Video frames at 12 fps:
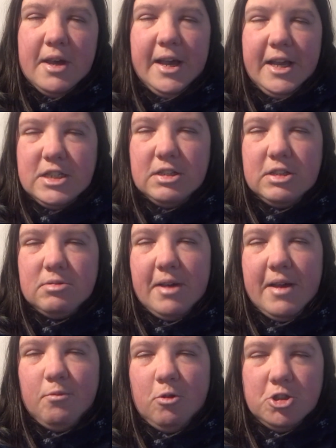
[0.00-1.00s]
He's going to
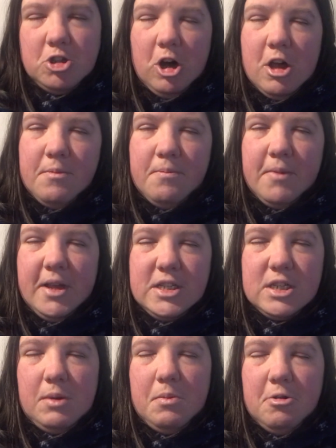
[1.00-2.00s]
explain what time it's
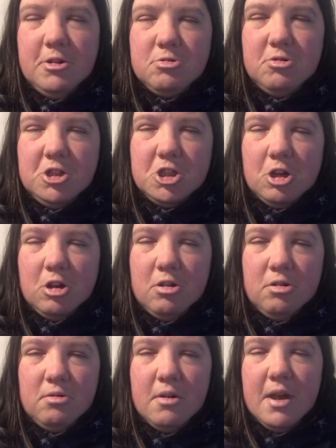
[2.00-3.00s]
going to be put into his
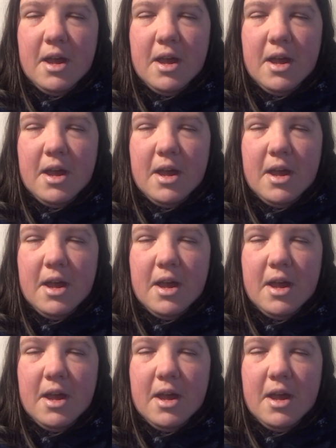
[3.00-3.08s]
show